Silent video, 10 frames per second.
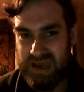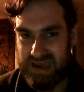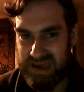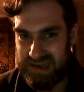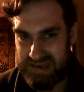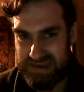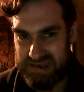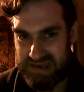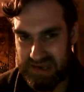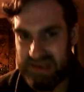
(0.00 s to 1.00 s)
it
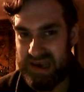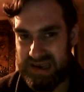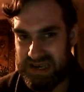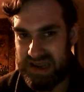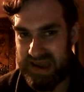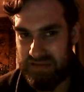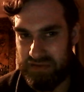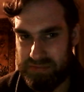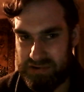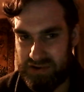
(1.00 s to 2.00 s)
does actually have
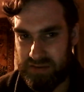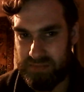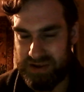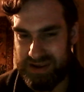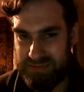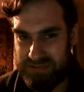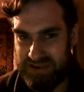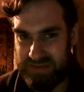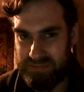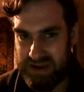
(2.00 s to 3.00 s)
a plot
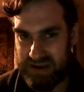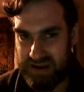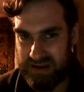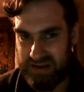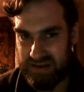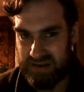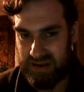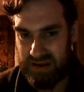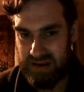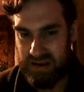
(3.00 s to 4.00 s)
purpose, because
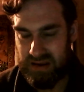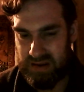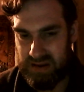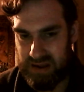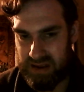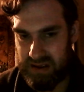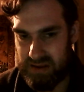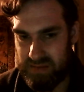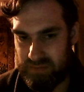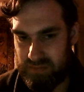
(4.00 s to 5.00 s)

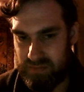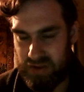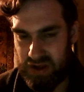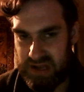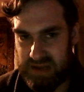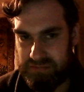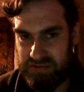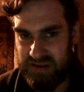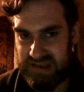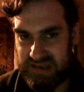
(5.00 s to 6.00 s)
like the
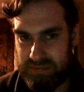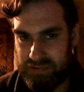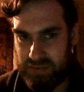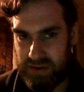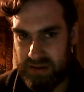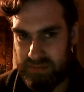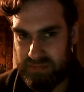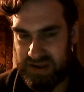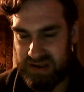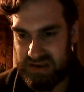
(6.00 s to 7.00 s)
principal
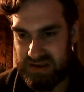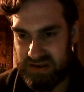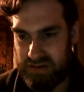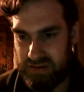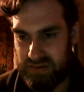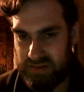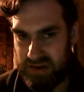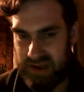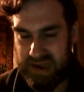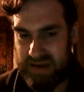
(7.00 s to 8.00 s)
comes into
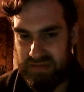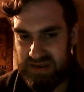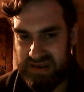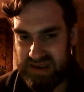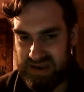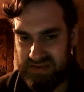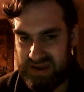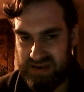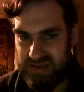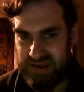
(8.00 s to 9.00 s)
the
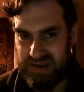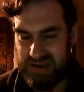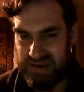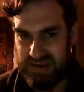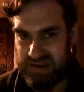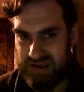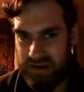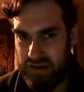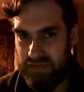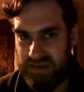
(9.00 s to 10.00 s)
cafeteria and
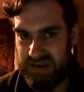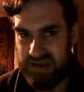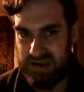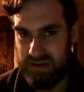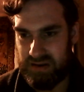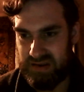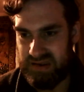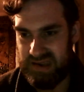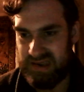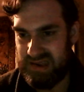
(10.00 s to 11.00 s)
obviously
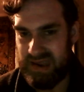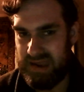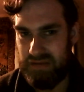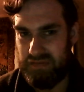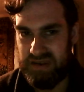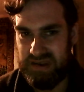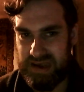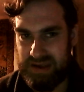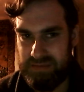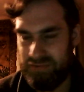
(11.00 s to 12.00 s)
says, get off the
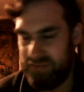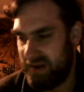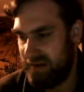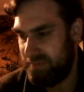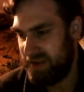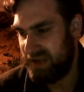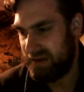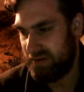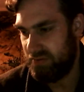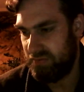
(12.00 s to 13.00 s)
table, come here,
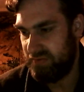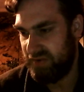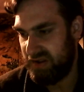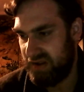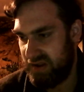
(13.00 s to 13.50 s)
calls